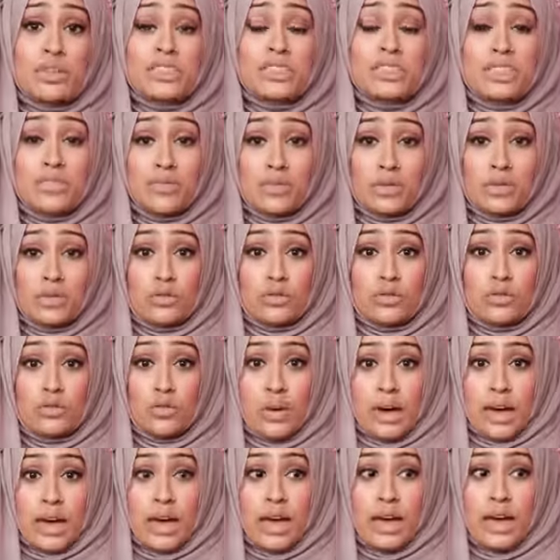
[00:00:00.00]
it's difficult to
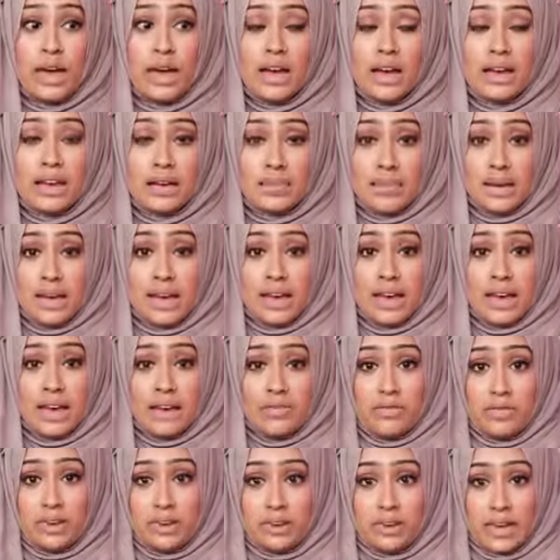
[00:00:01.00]
wear an abaya
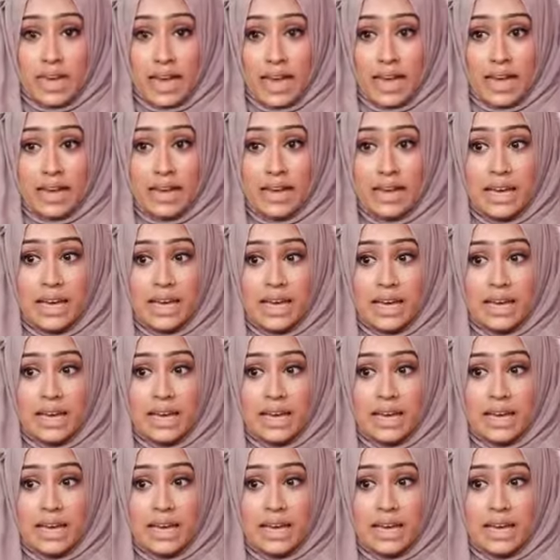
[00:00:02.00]
every day.